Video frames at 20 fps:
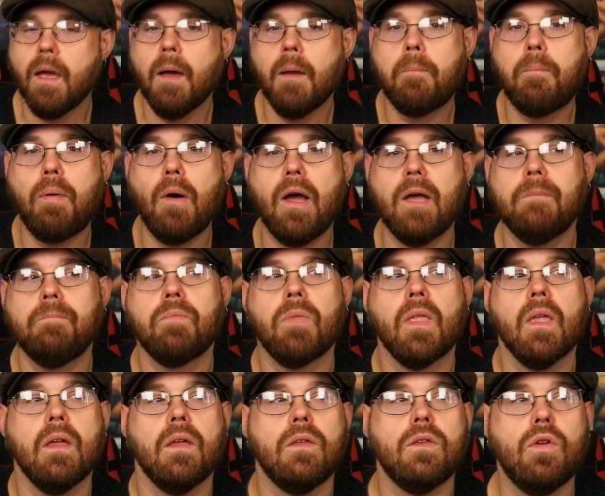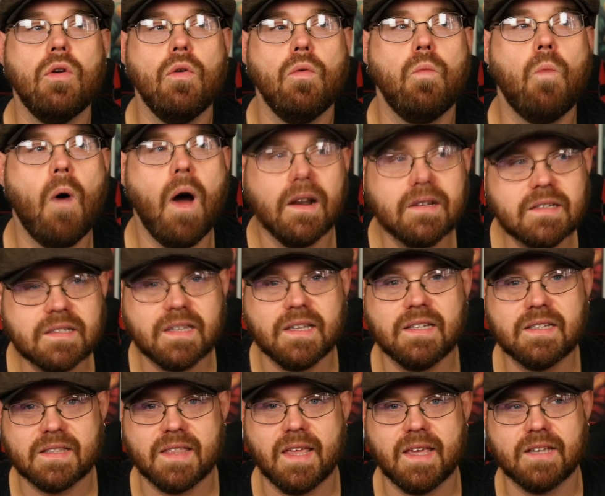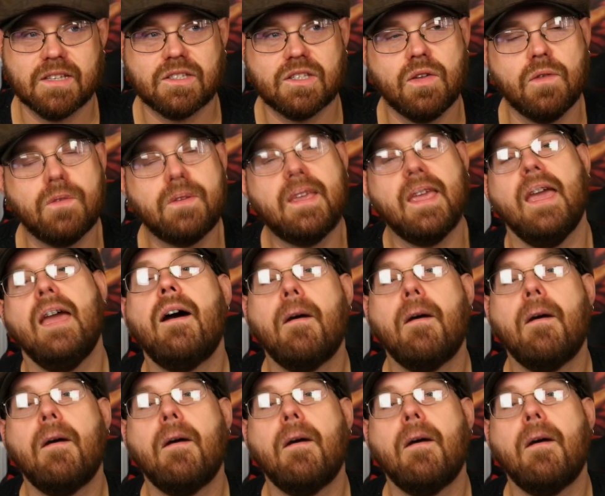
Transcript: But you watch these things to get